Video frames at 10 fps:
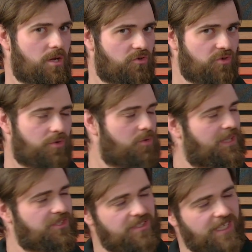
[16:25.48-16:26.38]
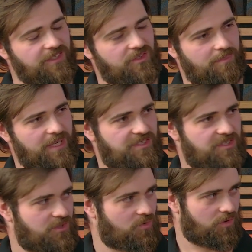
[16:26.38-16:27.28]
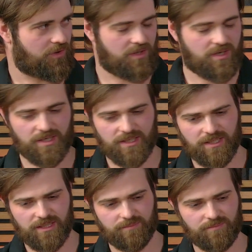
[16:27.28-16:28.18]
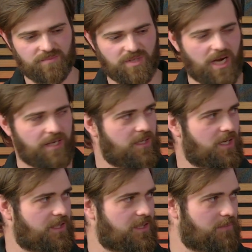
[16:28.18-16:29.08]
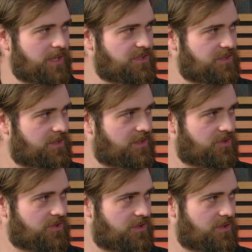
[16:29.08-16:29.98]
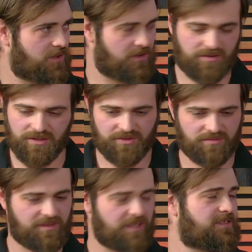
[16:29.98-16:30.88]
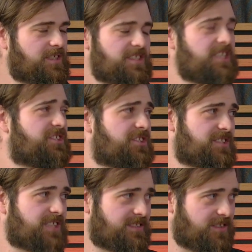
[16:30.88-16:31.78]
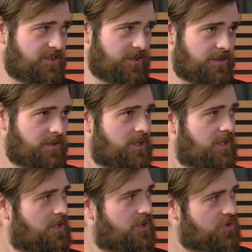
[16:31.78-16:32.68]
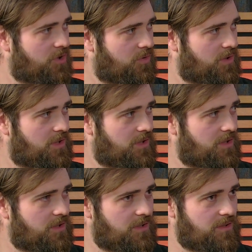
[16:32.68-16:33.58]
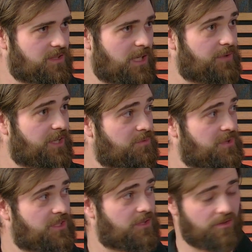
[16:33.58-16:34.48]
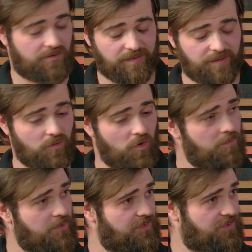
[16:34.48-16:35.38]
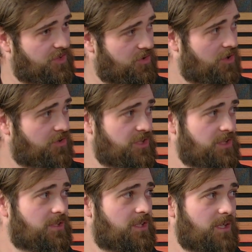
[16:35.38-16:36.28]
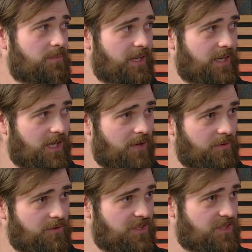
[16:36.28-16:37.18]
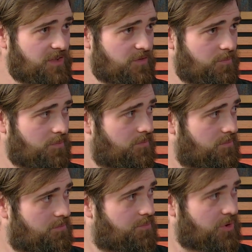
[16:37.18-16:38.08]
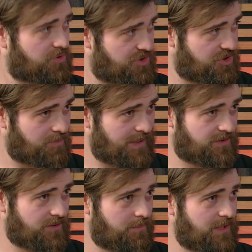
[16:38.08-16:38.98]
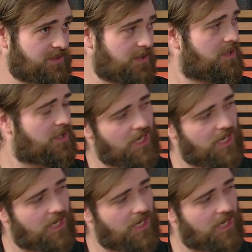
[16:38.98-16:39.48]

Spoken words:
So you mentioned getting the basics in order. I can imagine that that's easier said than done. So nowadays we see a lot of involvement in technology by allowing these kinds of processes better and better.